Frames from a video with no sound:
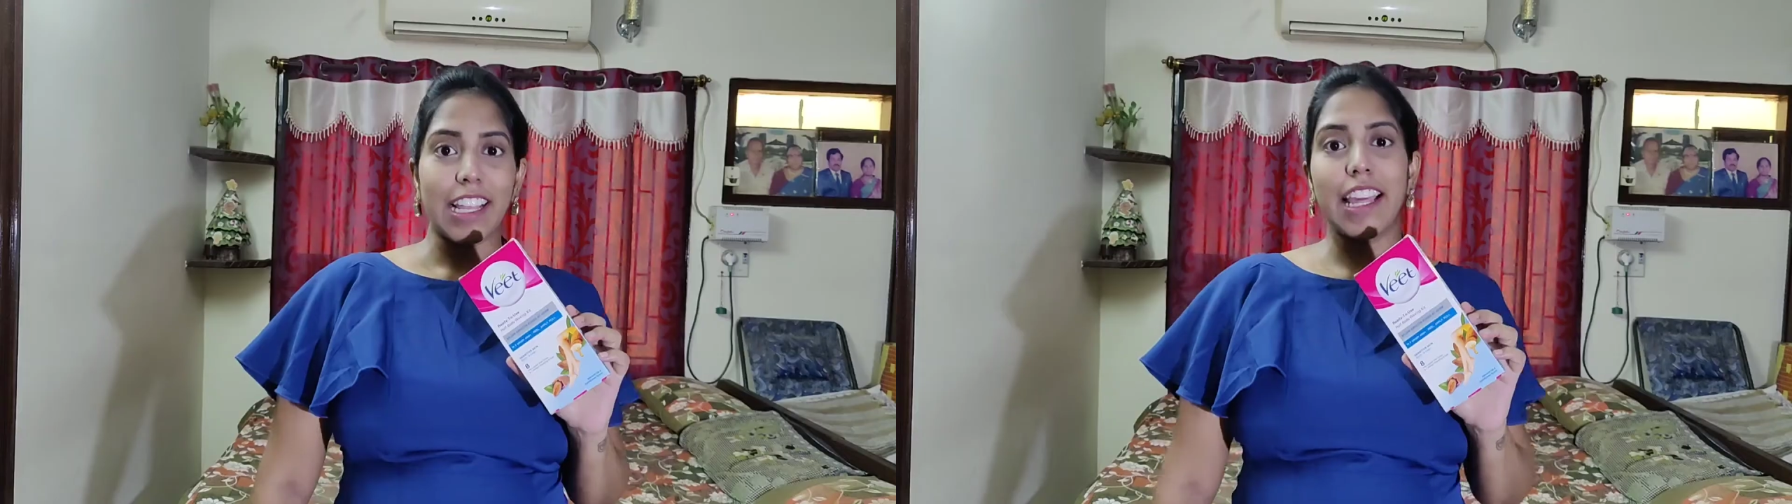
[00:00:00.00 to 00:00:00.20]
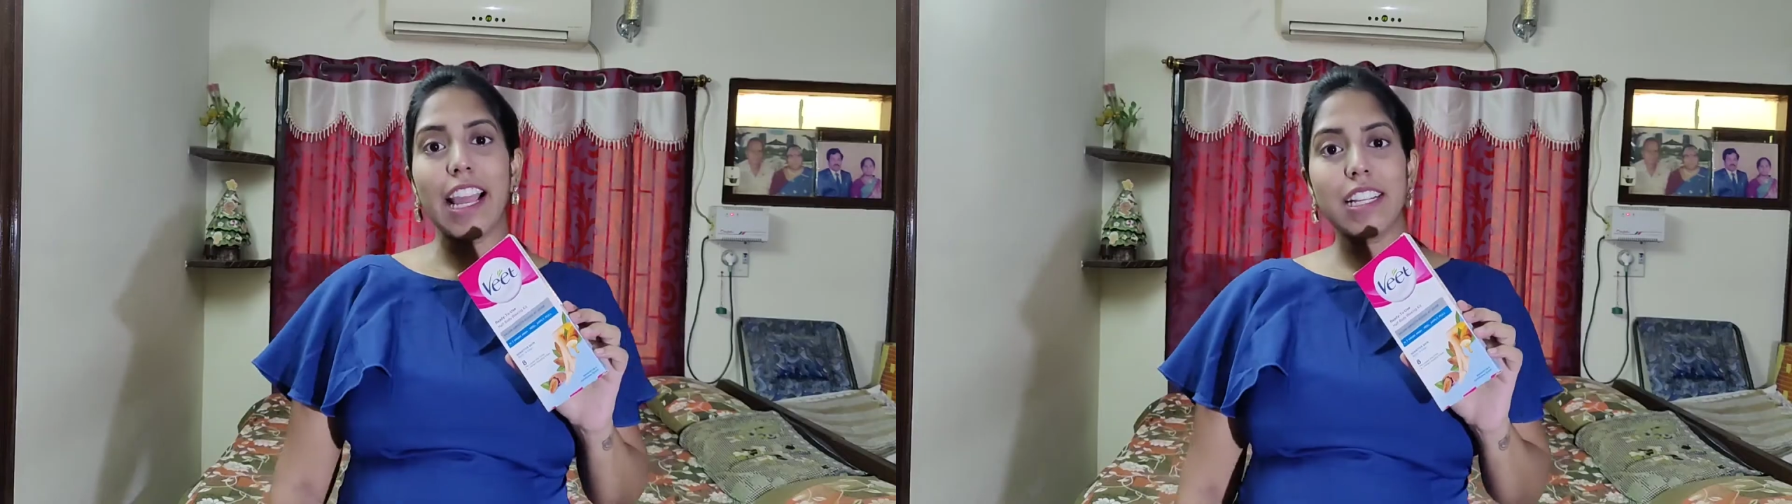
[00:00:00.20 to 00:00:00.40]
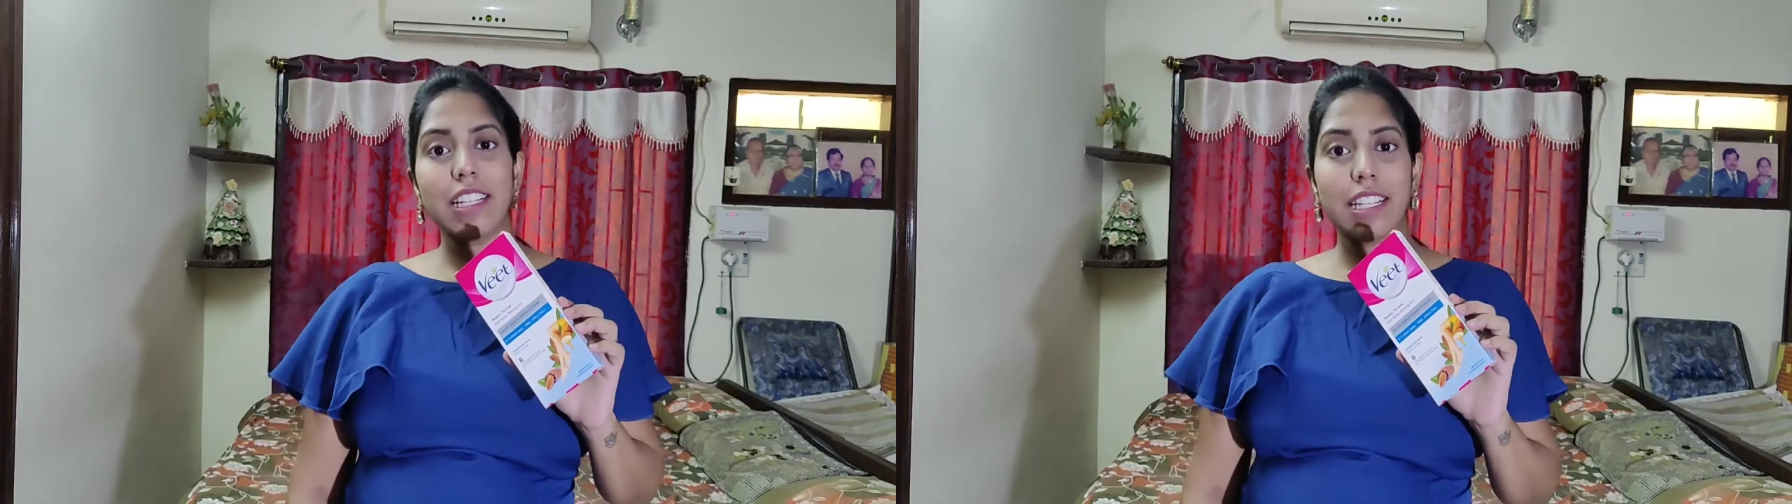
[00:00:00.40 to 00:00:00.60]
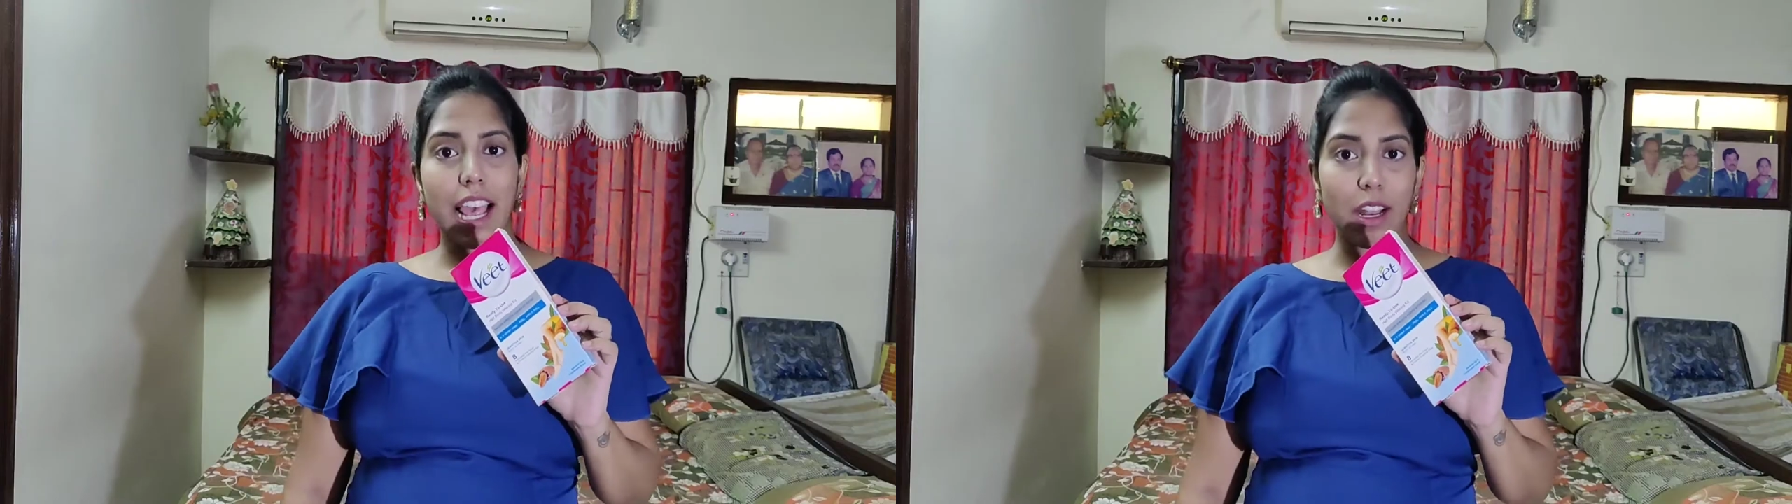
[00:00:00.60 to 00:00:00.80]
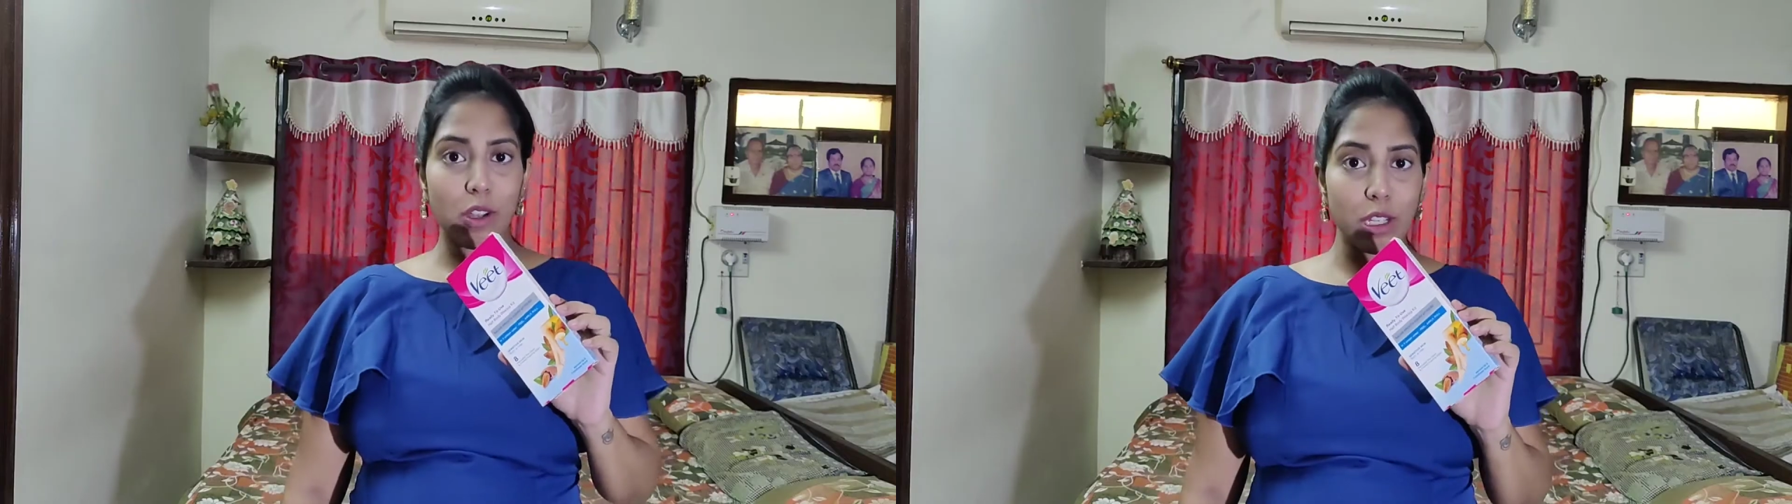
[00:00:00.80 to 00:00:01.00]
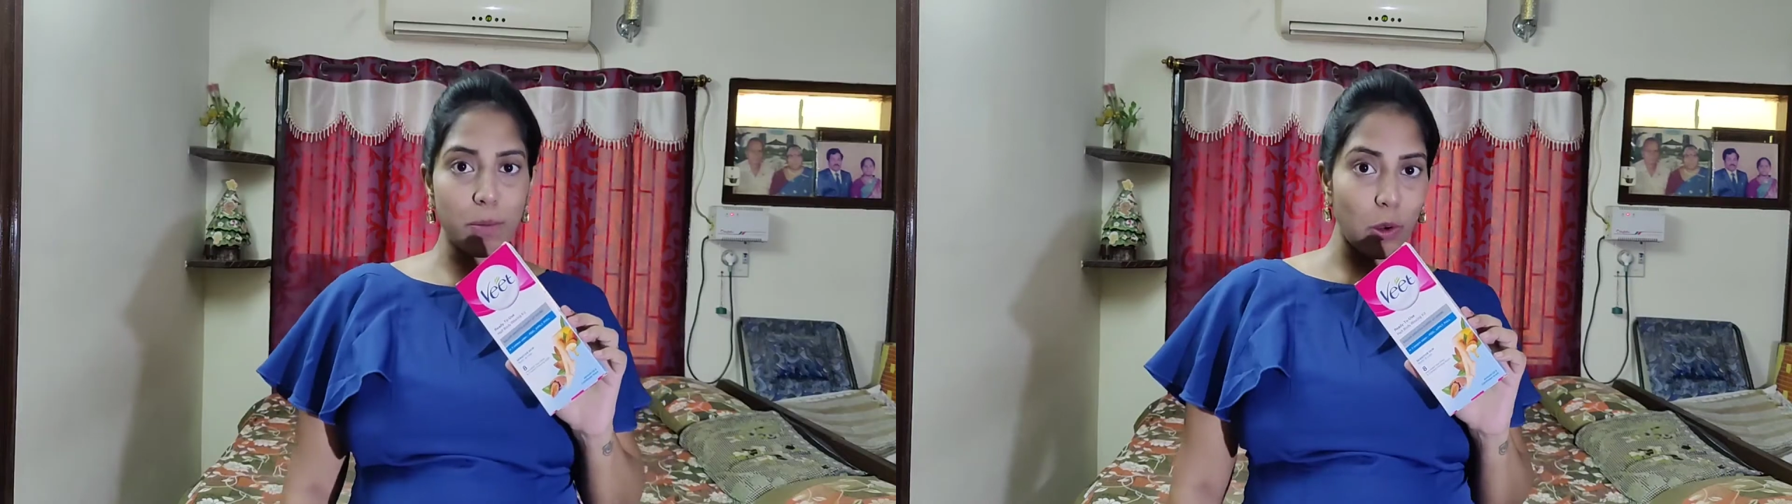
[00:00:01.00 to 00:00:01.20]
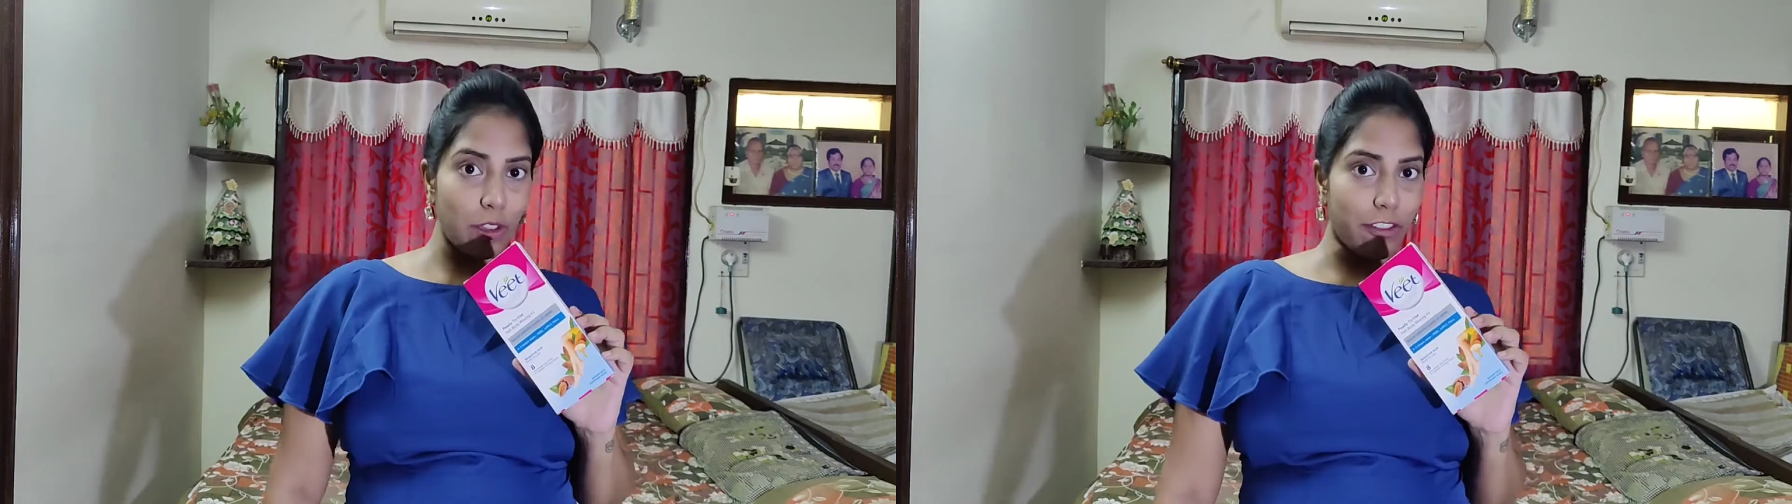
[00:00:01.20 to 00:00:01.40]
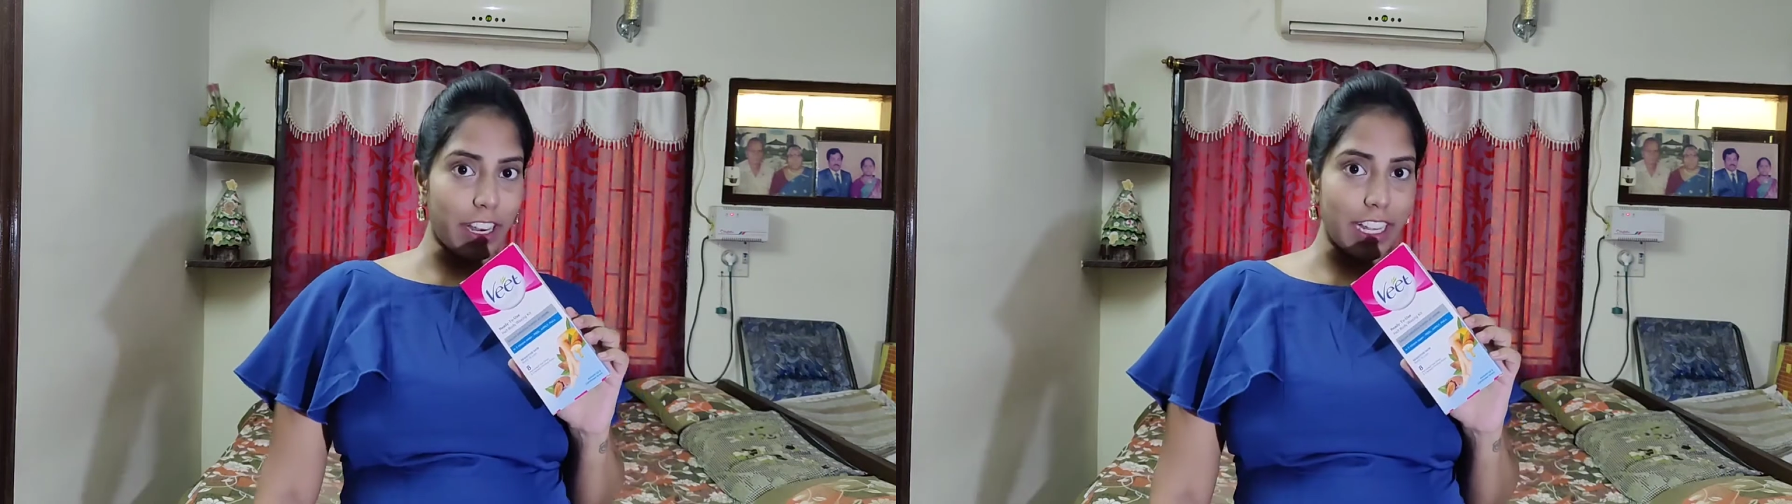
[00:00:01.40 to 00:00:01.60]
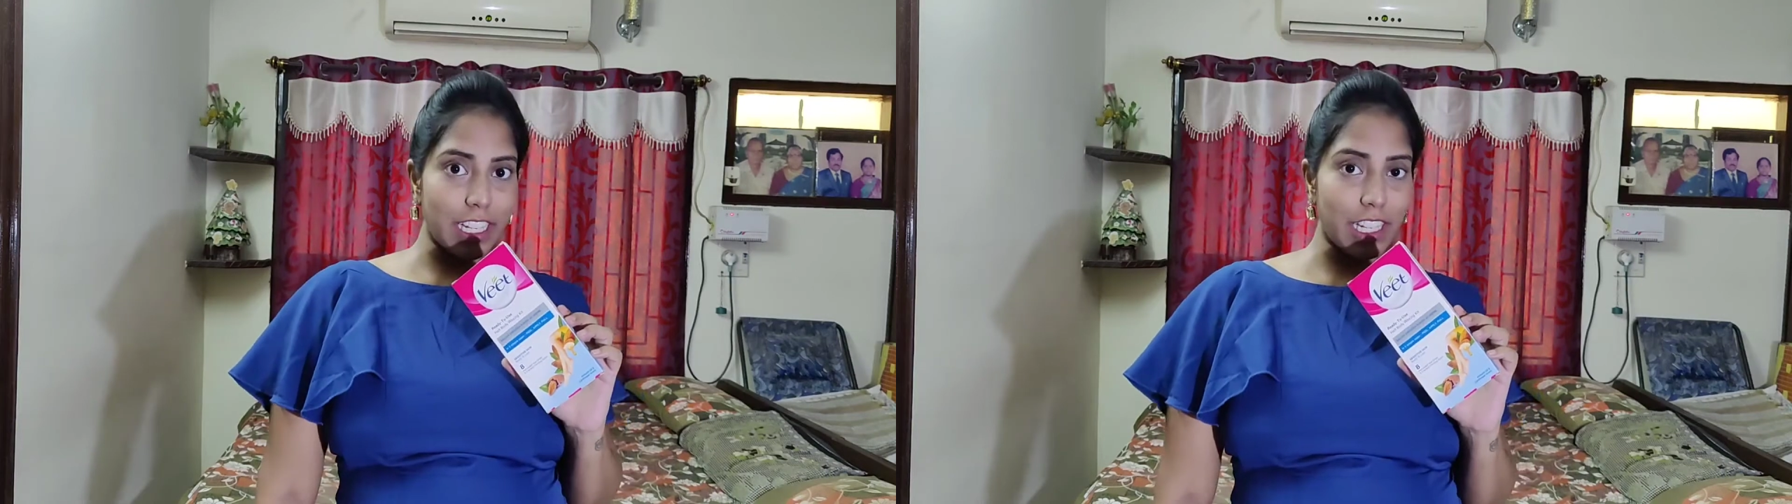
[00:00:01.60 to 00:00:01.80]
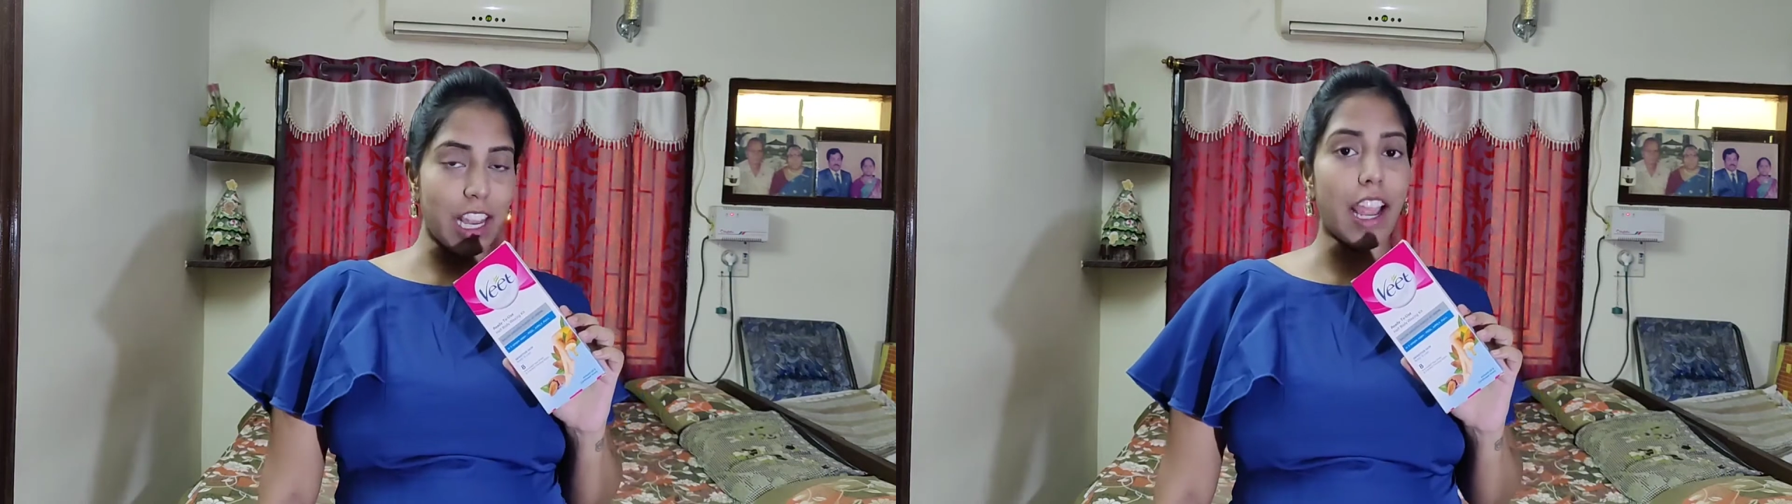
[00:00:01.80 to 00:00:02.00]
Get salon smooth
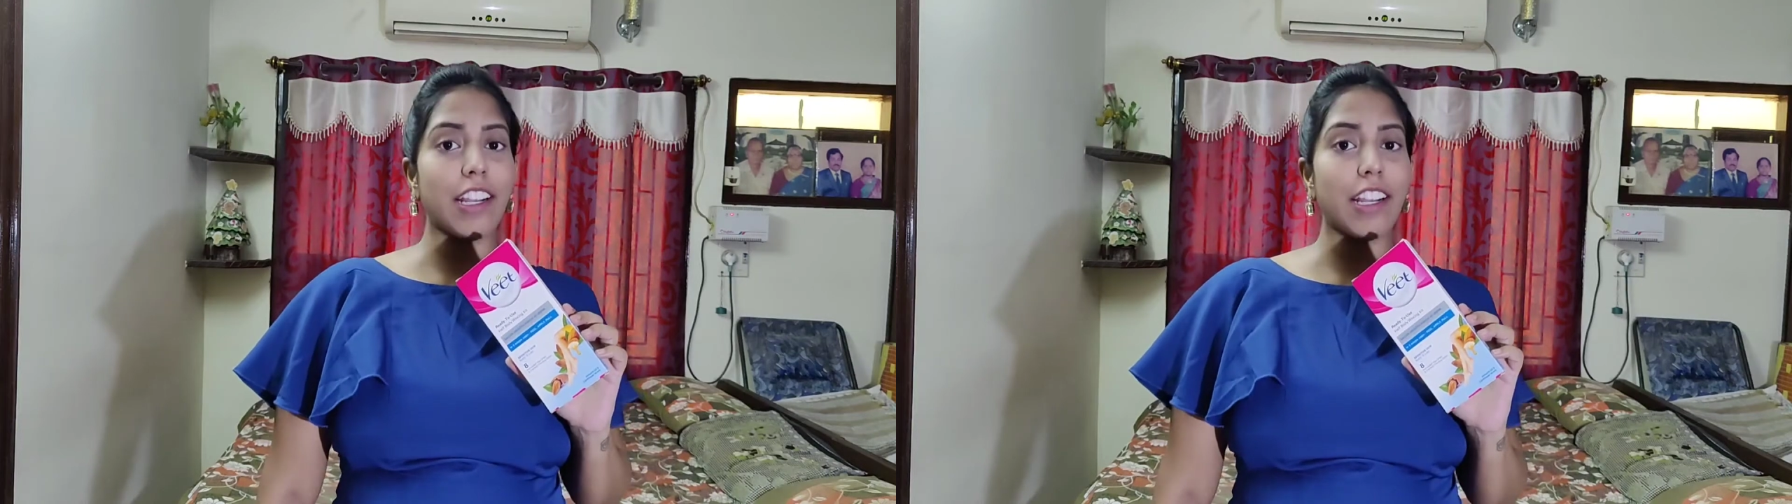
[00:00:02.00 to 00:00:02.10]
finish